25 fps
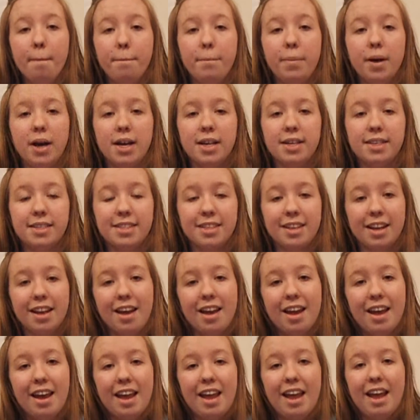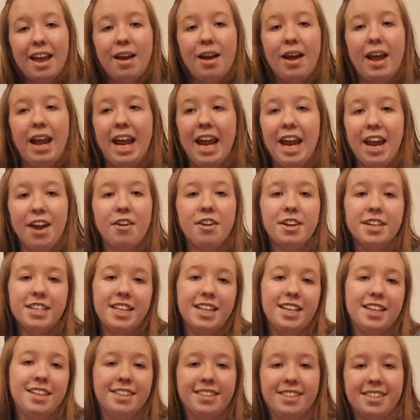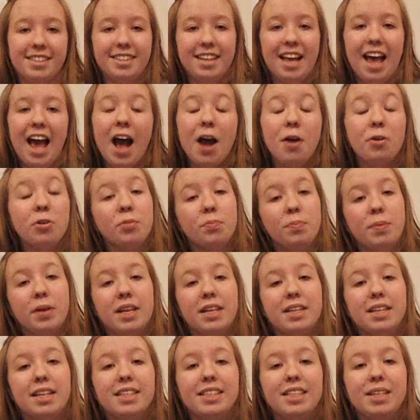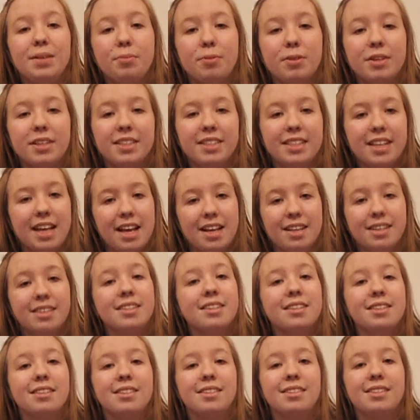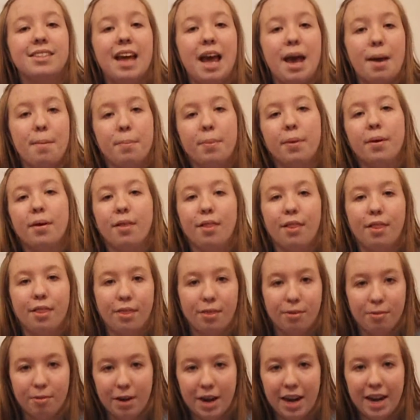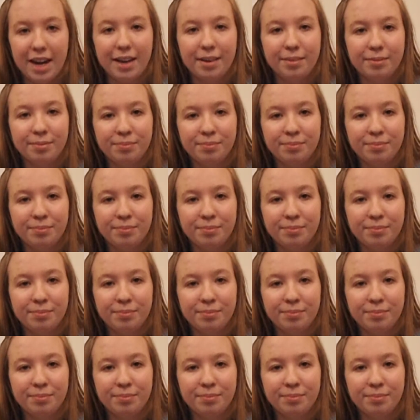but here it is, How to Be a Disney Princess Step 3.